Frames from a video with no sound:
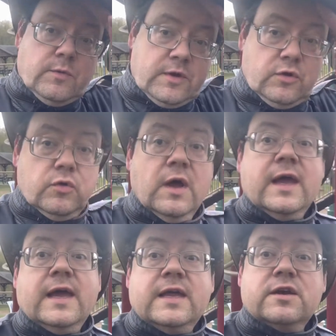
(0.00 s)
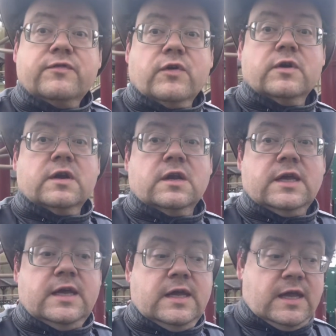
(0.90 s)
one who
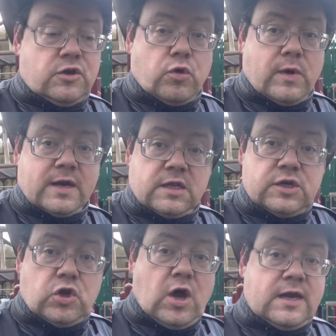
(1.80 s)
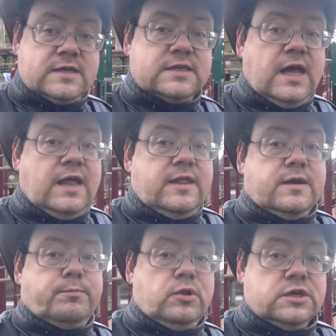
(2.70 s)
inadvertently, incorrectly taught us
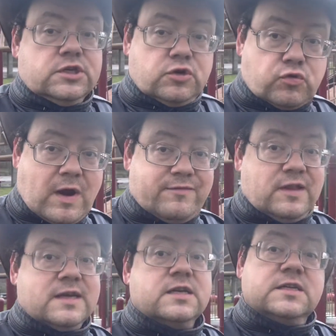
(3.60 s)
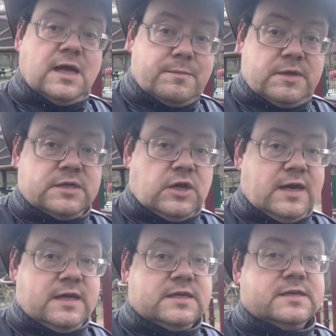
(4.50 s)
that bullets travel at
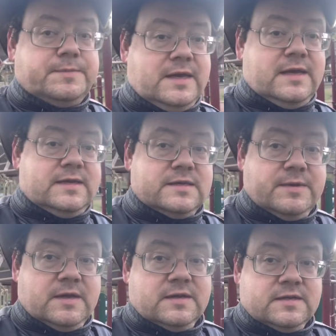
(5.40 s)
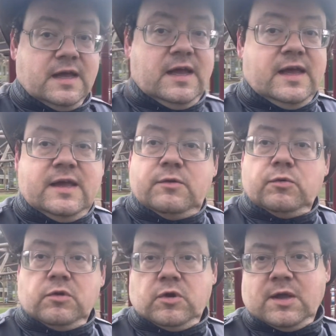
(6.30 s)
subsonic speeds because
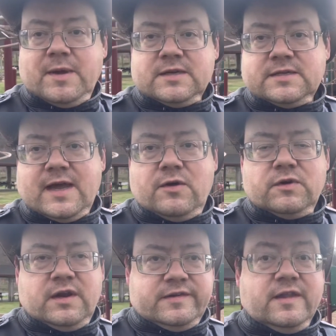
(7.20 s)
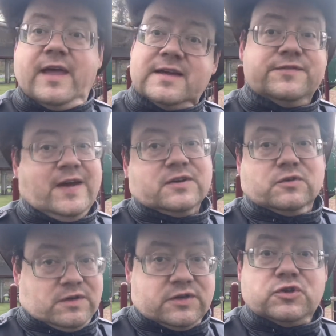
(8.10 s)
we're learning about sound, and he said that's
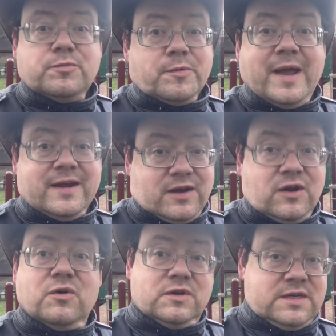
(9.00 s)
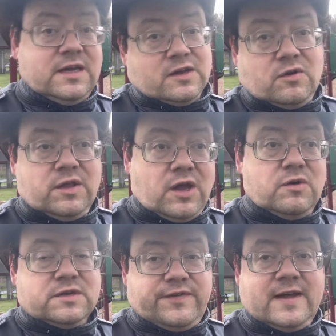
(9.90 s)
faster than Superman can go because he can only
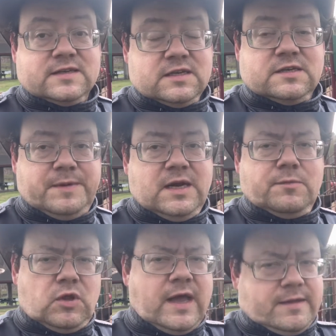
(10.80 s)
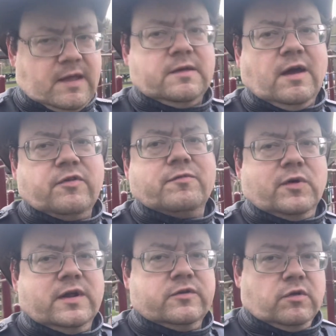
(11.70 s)
go as fast as a speeding bullet. I, I, I've
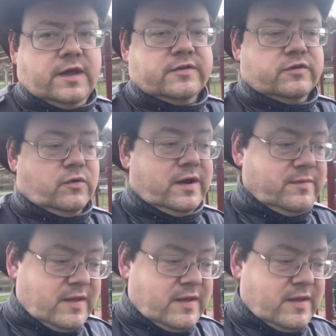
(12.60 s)
already told that story,